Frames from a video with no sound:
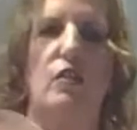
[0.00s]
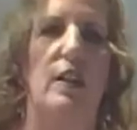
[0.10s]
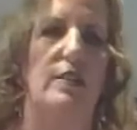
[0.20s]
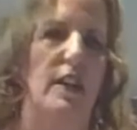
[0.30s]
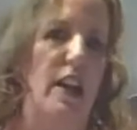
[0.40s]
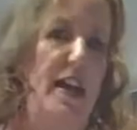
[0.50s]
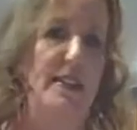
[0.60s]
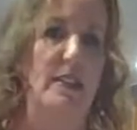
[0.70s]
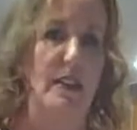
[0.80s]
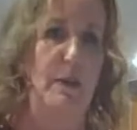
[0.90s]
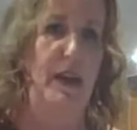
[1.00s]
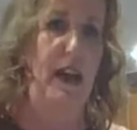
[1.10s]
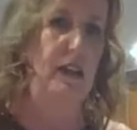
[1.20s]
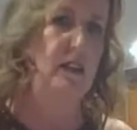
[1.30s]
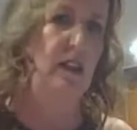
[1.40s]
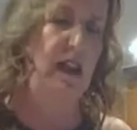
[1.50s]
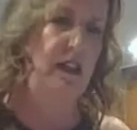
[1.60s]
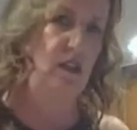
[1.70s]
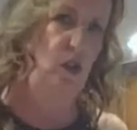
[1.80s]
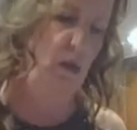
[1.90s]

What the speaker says: is a nice lemonade. It's a nice